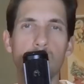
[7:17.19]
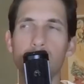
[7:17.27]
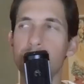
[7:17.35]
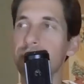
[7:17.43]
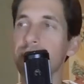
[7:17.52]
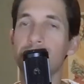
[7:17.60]

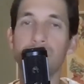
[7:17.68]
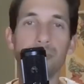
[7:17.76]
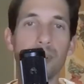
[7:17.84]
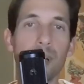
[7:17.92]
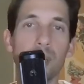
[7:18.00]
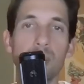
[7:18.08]
Bruce, like,
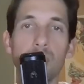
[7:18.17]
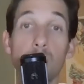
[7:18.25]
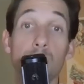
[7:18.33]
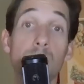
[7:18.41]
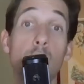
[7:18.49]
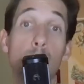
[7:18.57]
fuck you.
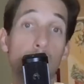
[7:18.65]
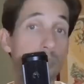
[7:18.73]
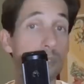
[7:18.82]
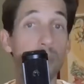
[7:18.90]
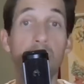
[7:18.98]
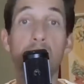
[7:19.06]
Like, oh, but
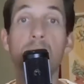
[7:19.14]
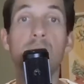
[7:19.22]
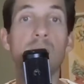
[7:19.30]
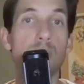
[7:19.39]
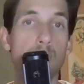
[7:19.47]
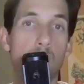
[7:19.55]
it's only 3
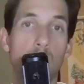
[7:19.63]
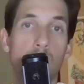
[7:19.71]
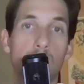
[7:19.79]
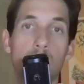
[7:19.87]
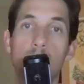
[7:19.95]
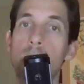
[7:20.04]
days of work.